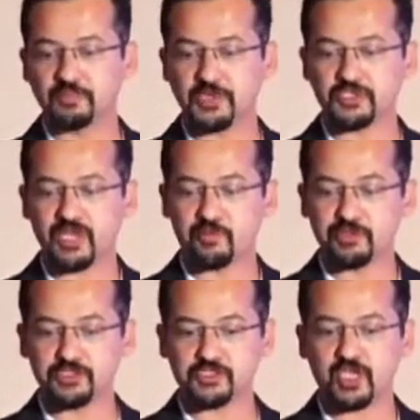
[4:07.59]
patient
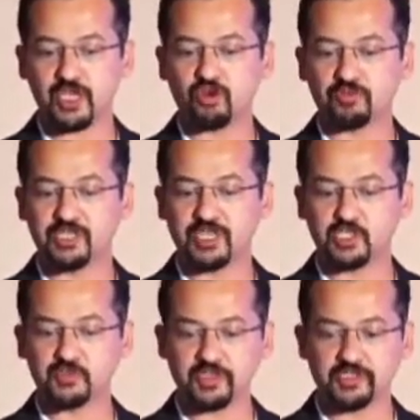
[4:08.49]
habitus, and operator
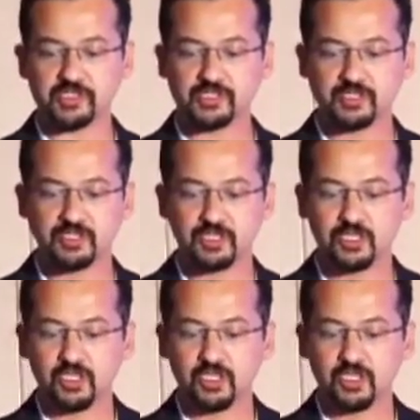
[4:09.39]
experience.